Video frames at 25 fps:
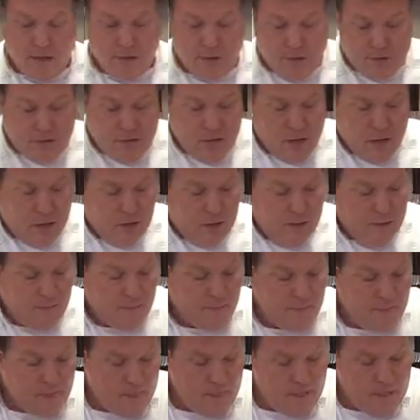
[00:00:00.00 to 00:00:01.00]
Snug.
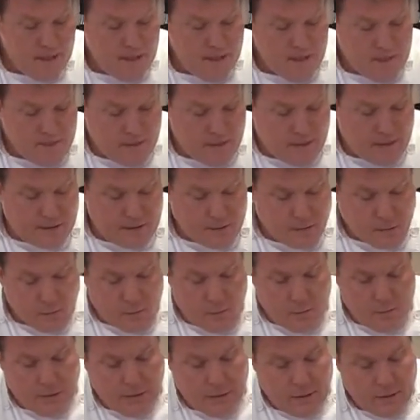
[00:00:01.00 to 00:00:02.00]
Next, the
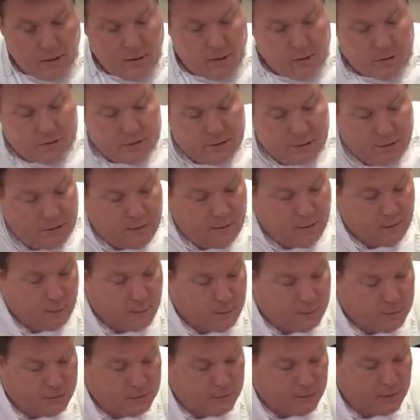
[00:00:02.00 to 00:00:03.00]
worm gear goes in, and we'll
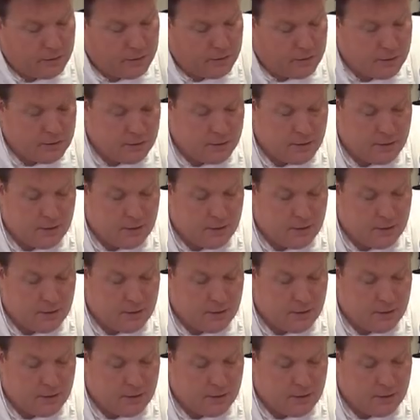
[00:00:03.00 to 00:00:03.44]
put the